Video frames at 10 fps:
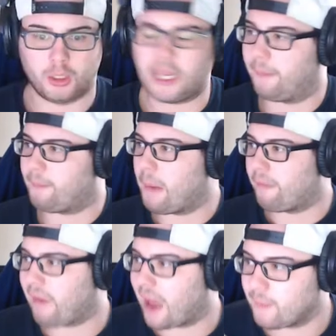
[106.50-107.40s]
Yeah, mom
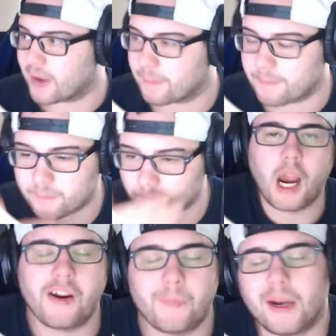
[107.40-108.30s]
found me.
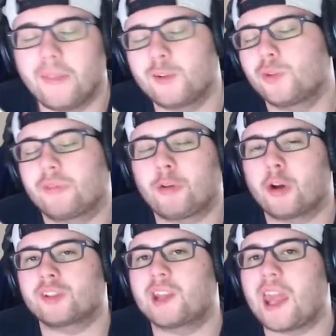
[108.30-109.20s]
All right, everybody, this was the
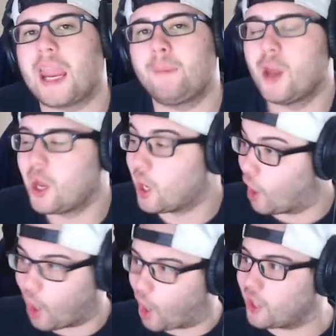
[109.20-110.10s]
first game.
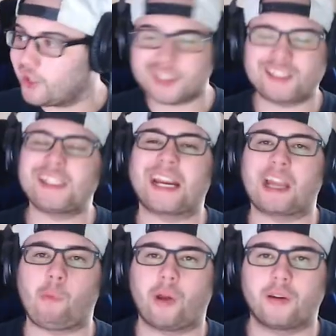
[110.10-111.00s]
On the
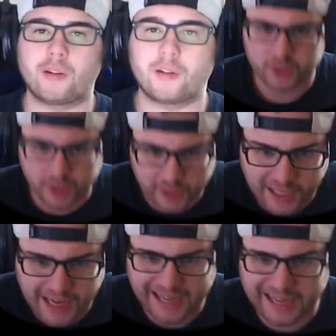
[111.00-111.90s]
second one.
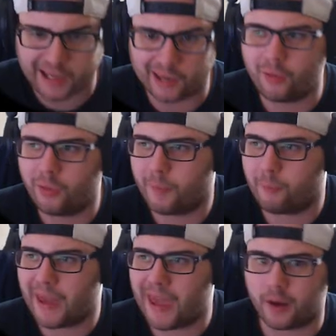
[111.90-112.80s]
Tonight I killed the
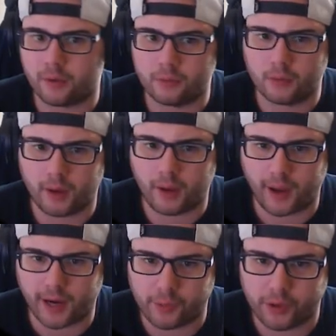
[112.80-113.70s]
man.
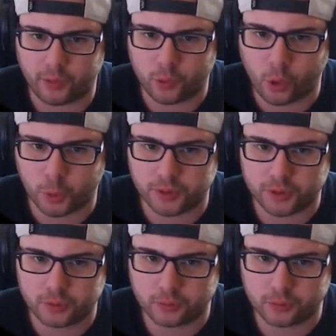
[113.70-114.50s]
I got rid of the corpse.